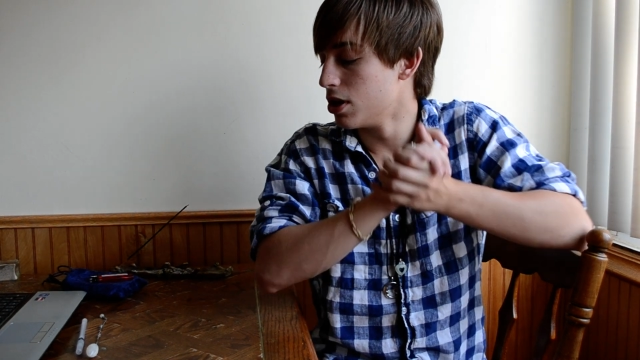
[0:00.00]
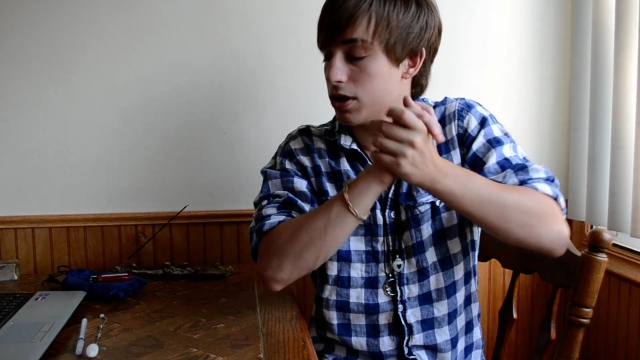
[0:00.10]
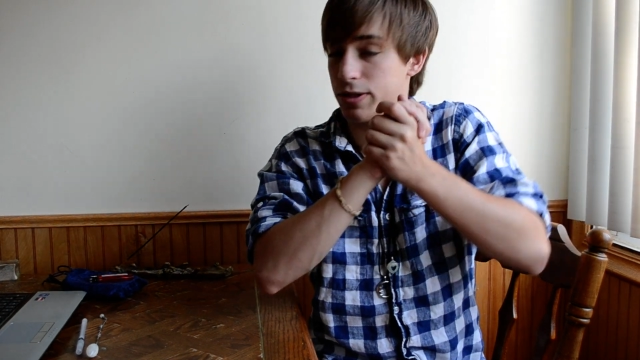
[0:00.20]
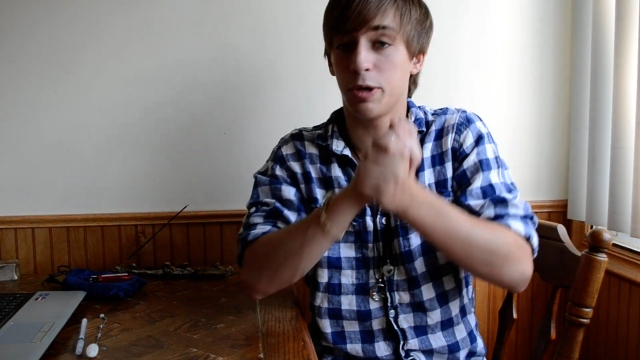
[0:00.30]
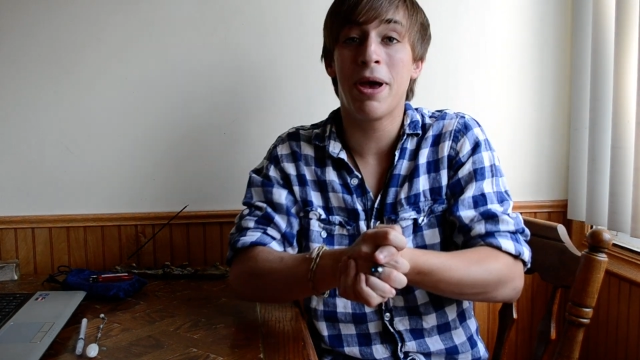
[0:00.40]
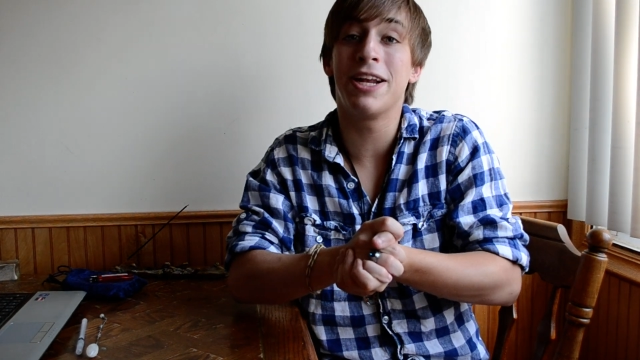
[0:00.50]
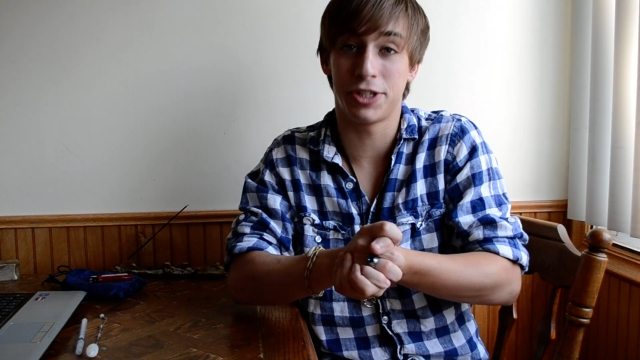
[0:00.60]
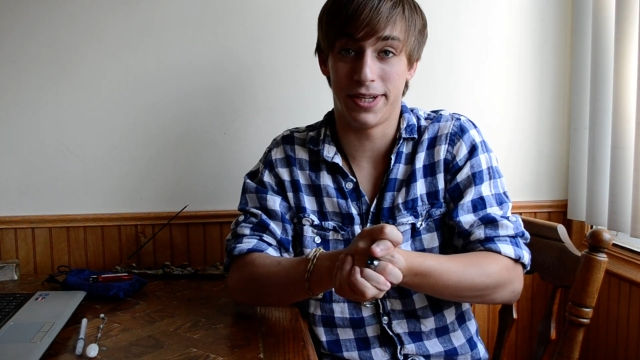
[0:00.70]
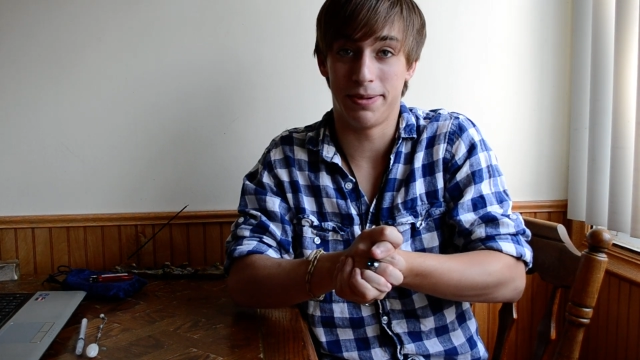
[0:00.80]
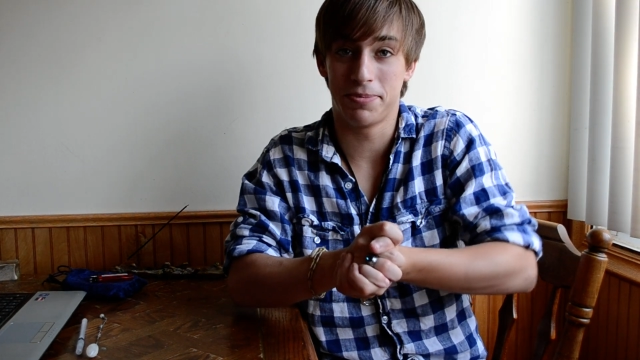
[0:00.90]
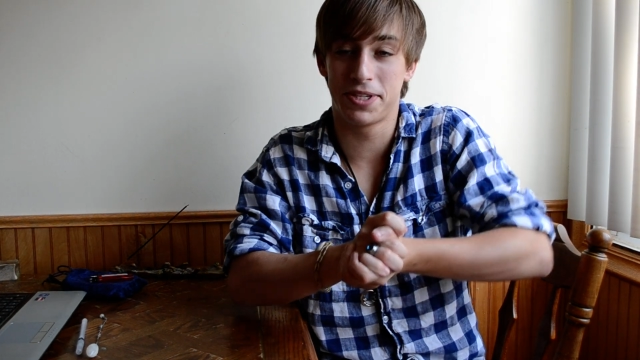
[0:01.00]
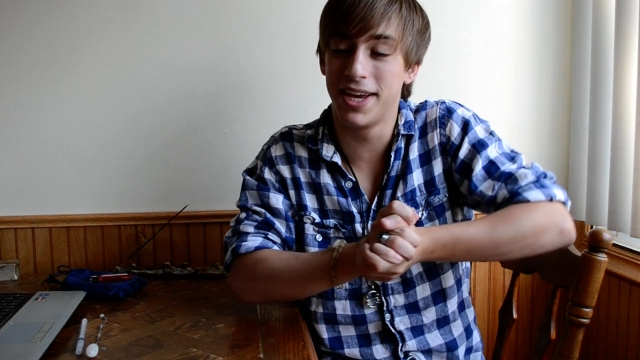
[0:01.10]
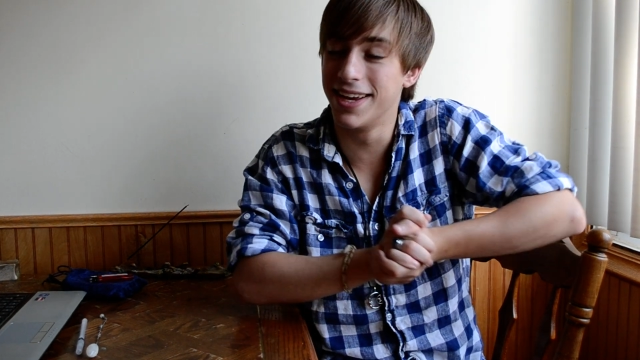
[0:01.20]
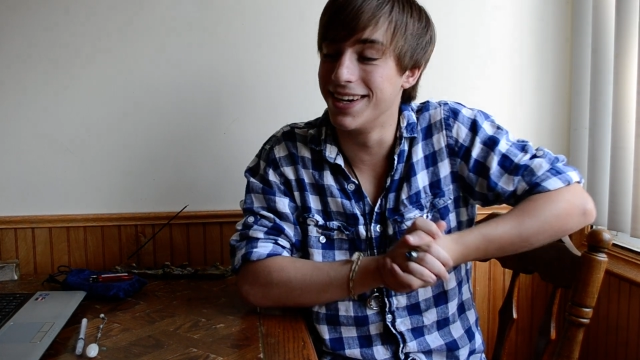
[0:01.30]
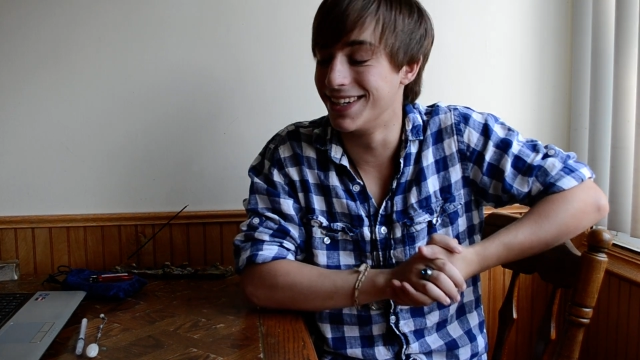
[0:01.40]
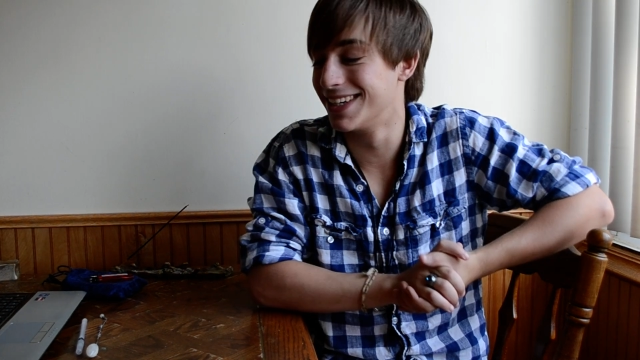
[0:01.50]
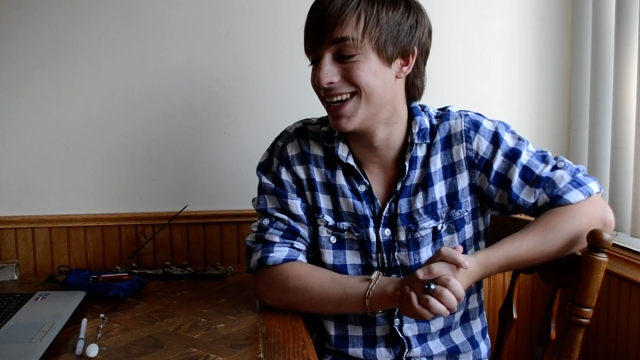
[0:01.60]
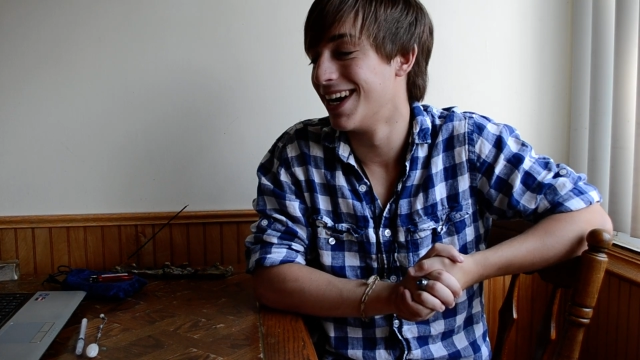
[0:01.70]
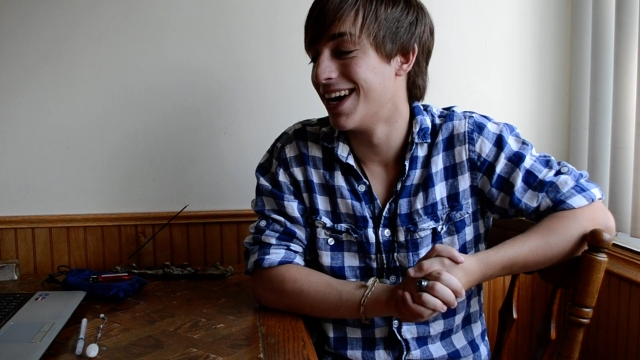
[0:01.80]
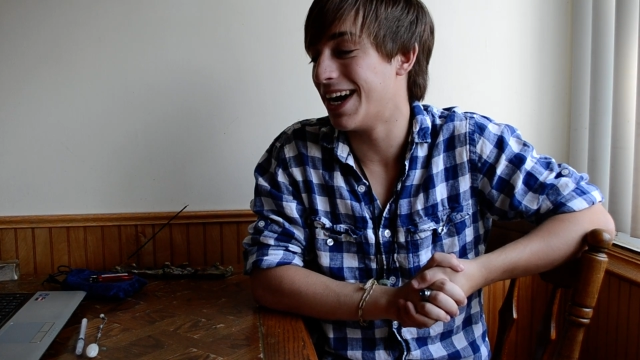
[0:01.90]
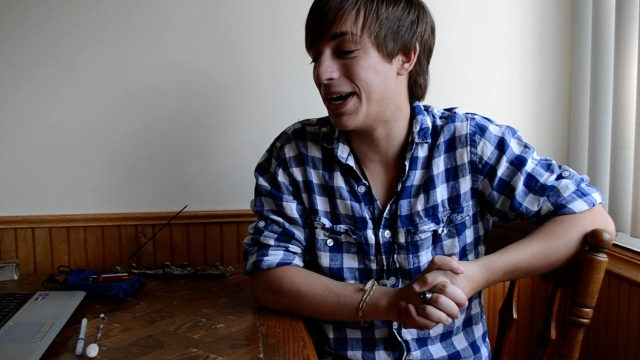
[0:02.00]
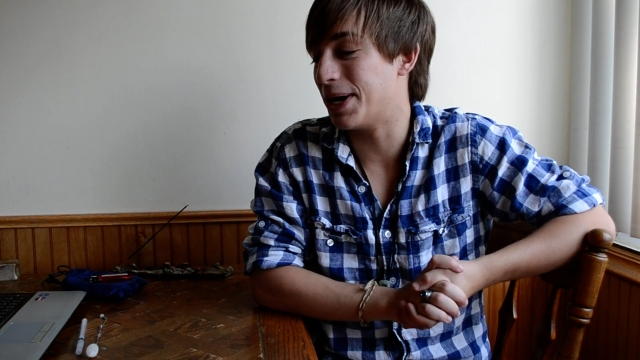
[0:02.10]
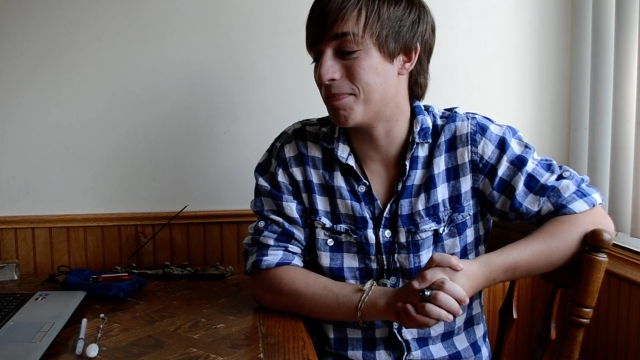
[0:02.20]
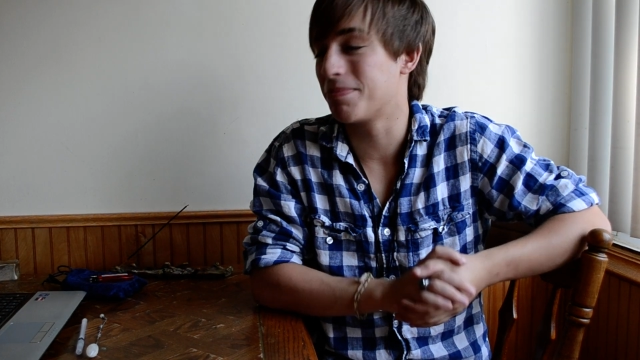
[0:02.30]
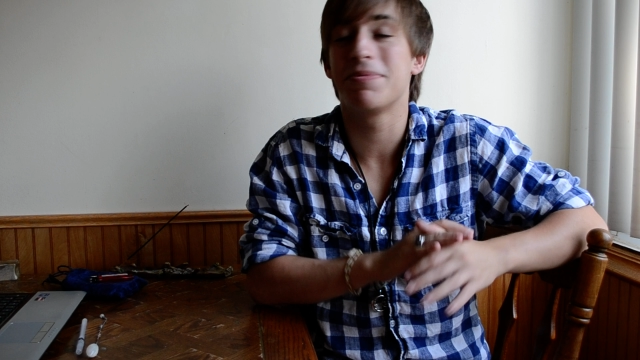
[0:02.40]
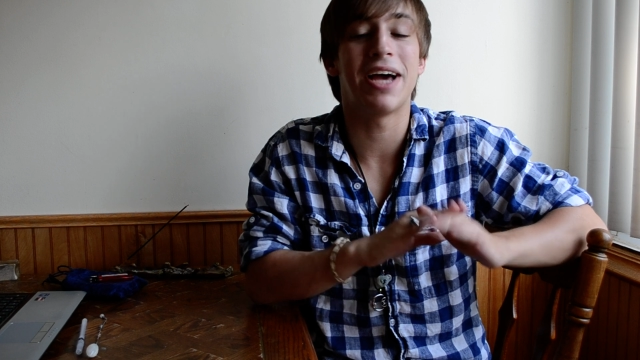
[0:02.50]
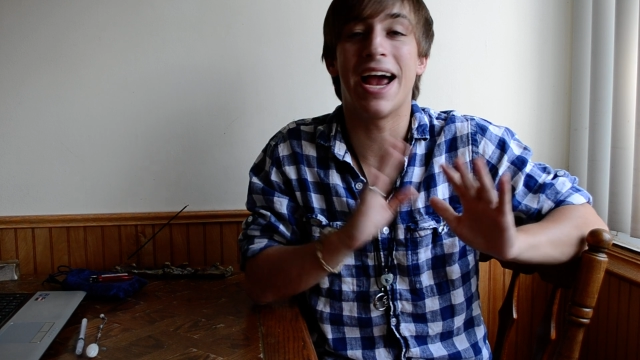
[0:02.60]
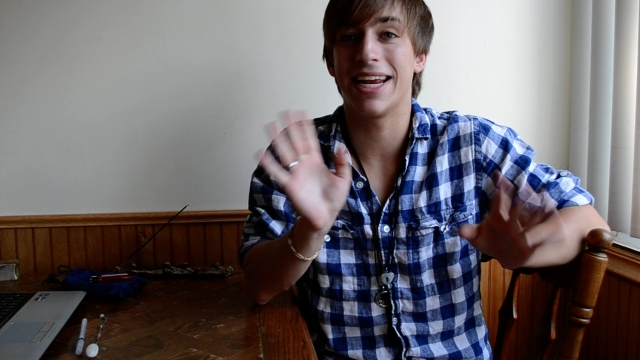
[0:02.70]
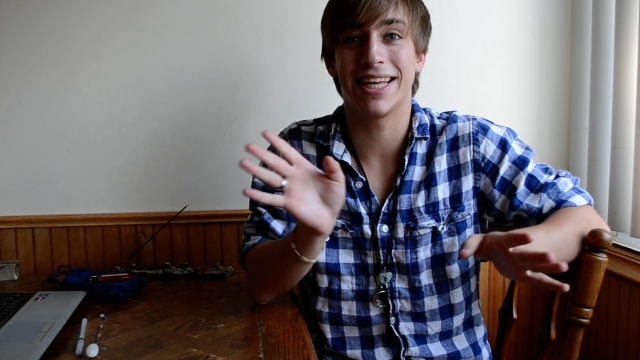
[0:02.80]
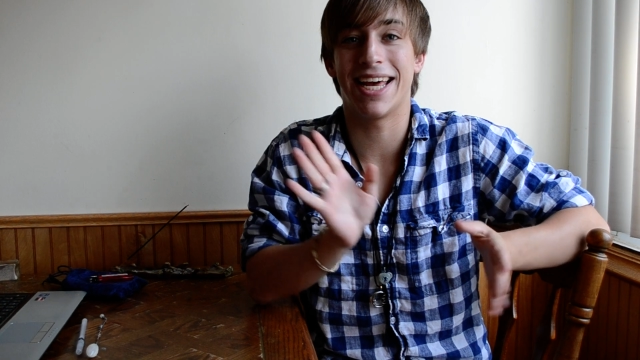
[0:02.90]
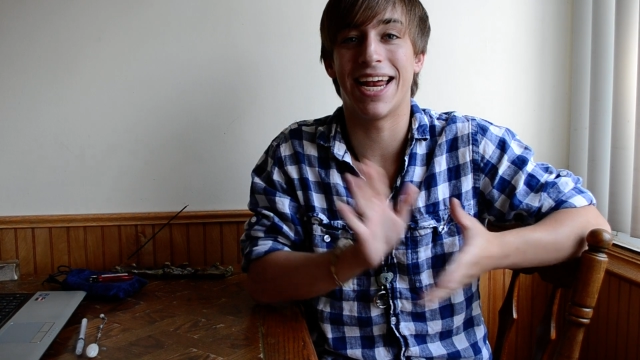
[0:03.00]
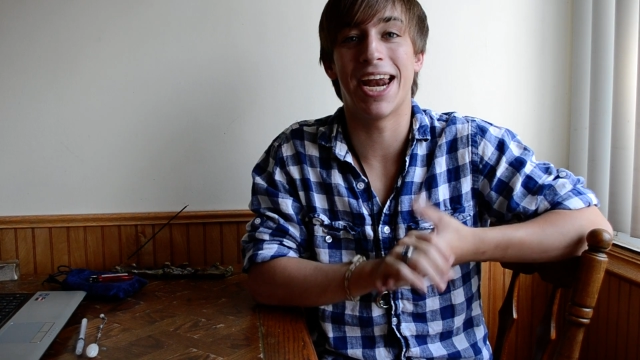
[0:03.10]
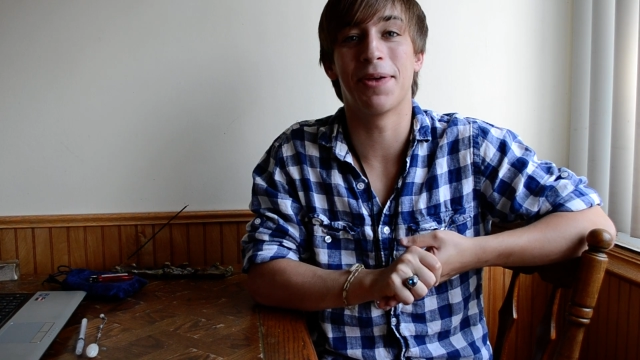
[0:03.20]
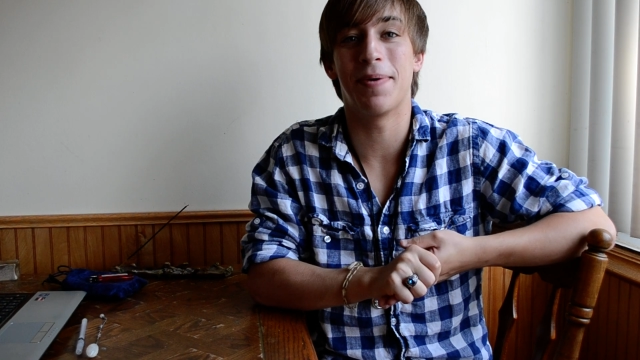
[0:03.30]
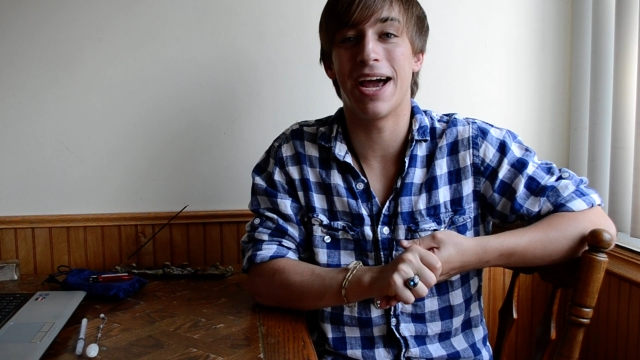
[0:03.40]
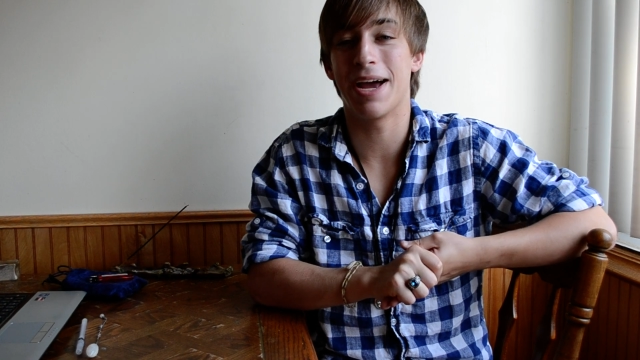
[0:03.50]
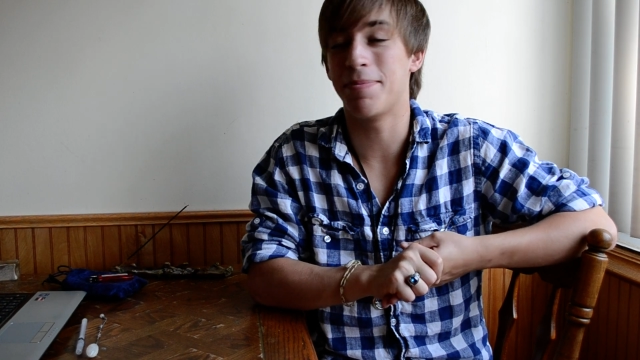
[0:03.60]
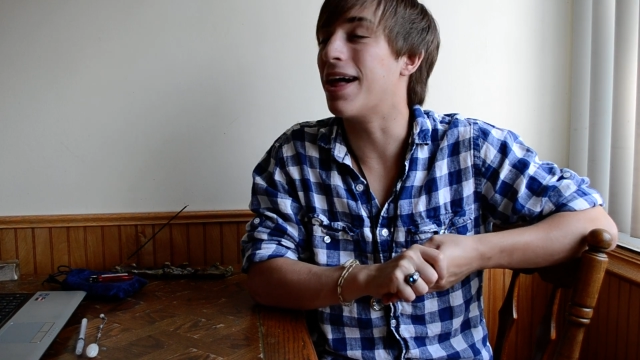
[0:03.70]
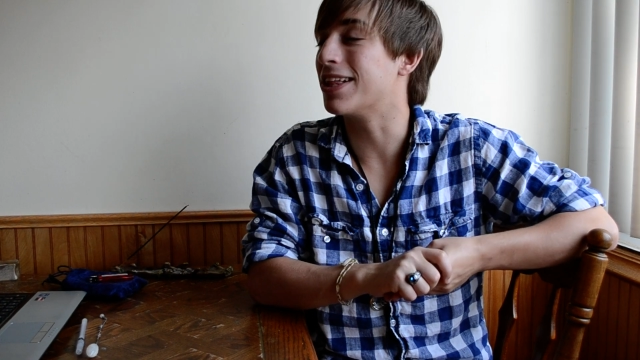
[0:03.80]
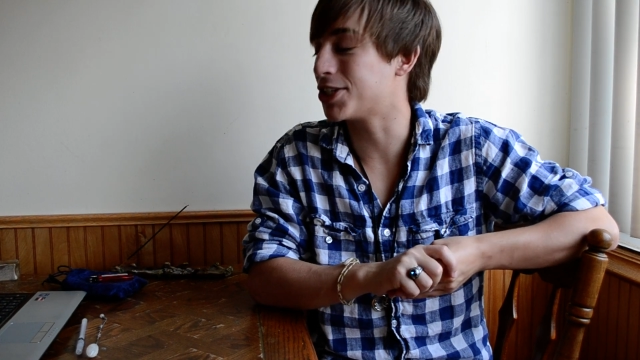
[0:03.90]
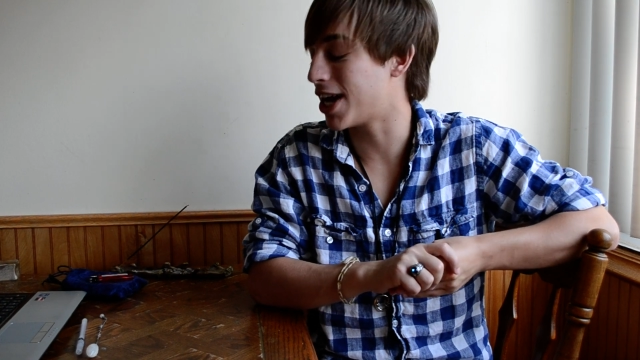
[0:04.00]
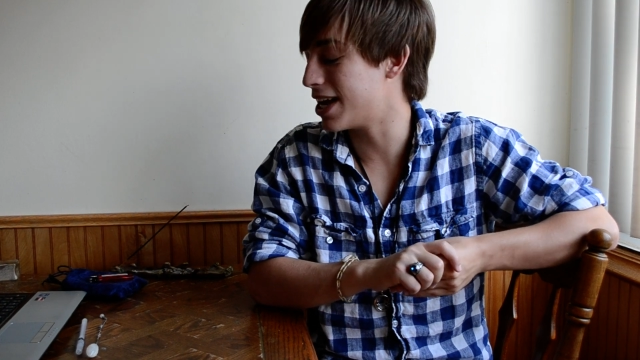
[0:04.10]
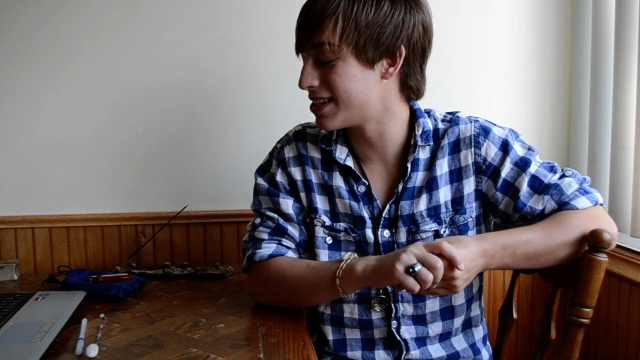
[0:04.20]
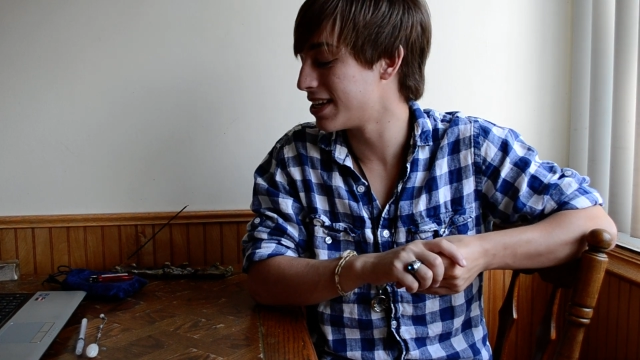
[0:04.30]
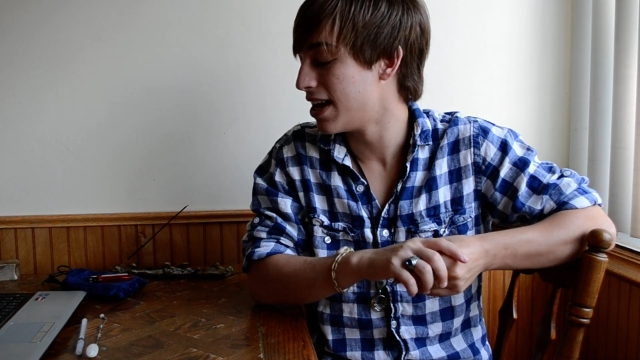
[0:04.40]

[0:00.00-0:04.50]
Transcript: So pendulums. I had to get that out of the way, I apologize.